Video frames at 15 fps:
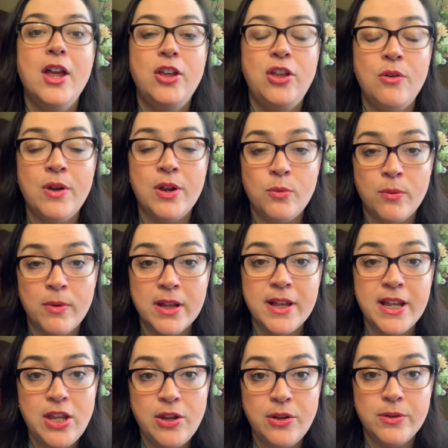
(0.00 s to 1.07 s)
You can really
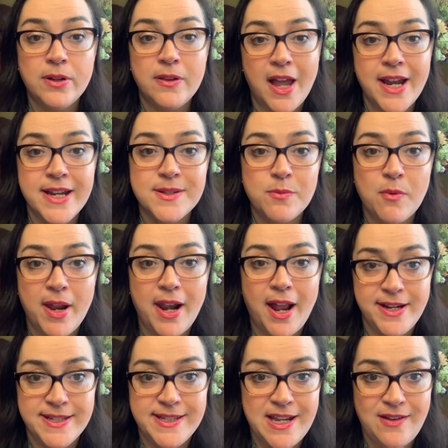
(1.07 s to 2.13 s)
utilize what
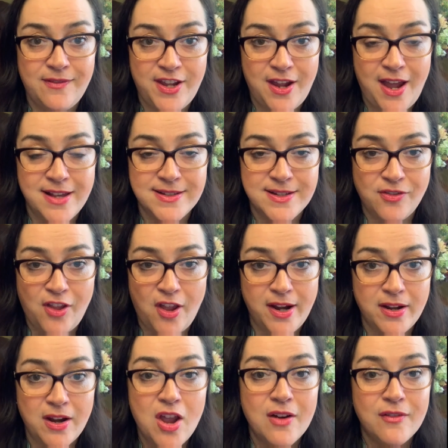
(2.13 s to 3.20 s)
ICEV has
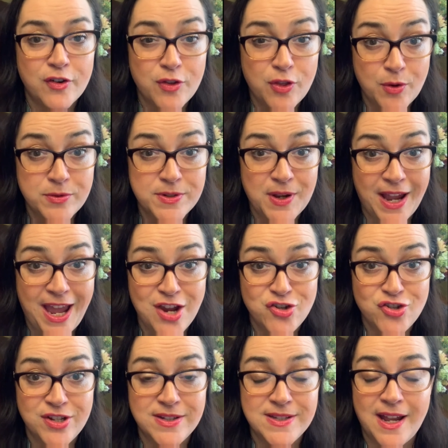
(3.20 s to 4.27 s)
online for those
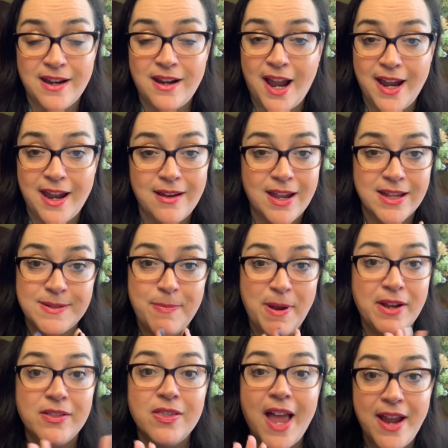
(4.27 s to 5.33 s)
occasions, and it's been
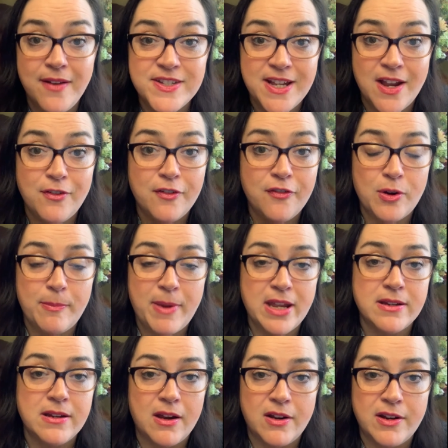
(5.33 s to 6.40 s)
a lifesaver for me
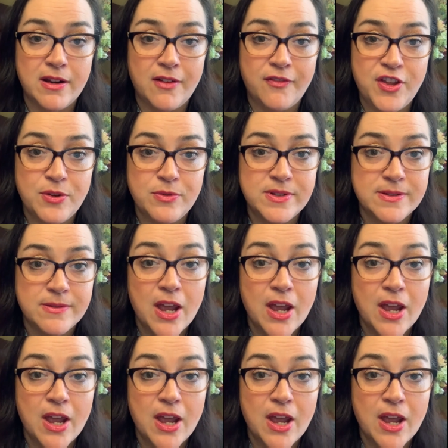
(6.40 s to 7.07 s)
on a few